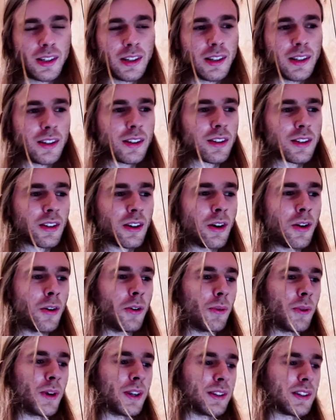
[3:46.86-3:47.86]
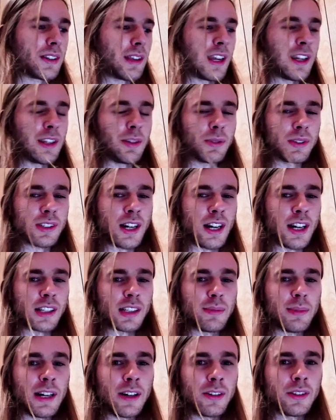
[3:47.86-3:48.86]
So when anyone talked
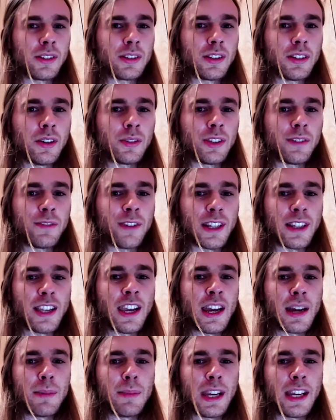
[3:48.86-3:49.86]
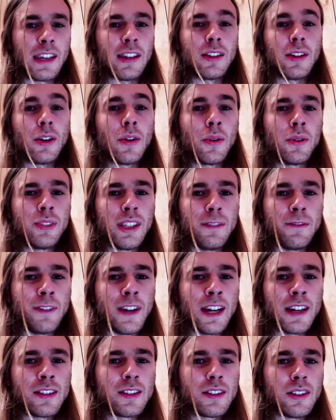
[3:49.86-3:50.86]
about OnlyFans, hey, I'm making an
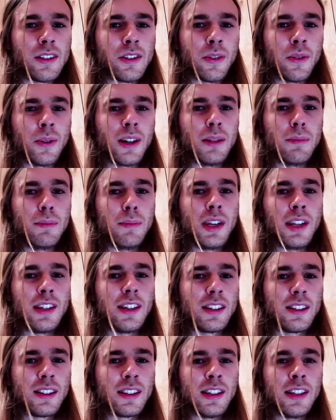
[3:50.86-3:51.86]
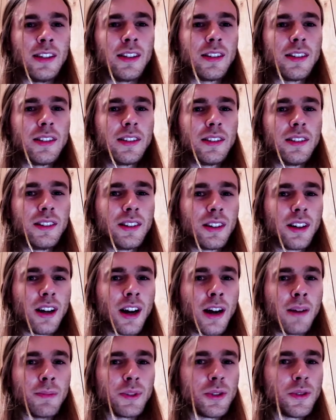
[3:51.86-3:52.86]
OnlyFans, you immediately
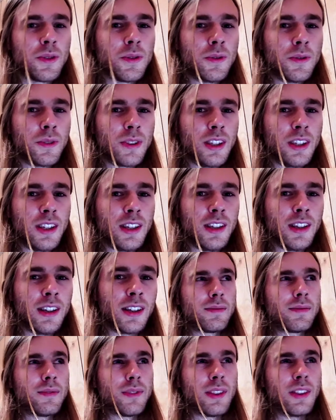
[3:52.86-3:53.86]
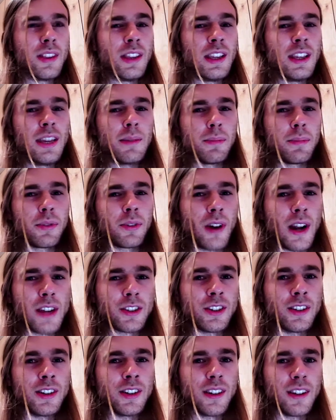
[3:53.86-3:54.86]
come to the, the
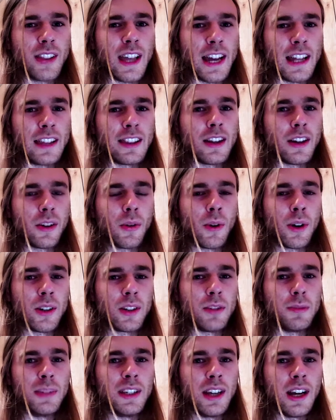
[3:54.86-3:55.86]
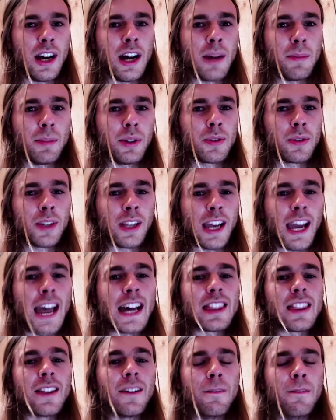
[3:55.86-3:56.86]
impression that they're going to be uploading,
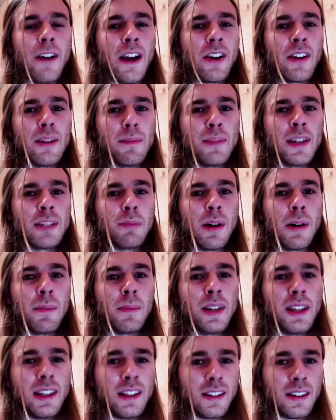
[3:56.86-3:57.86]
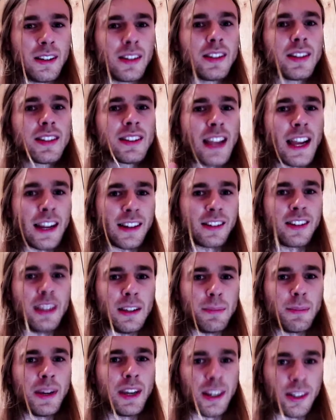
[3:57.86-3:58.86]
at the very minimum,
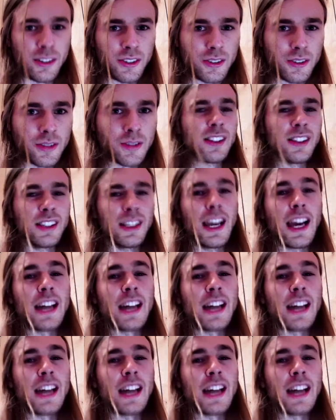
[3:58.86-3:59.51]
sexy pictures.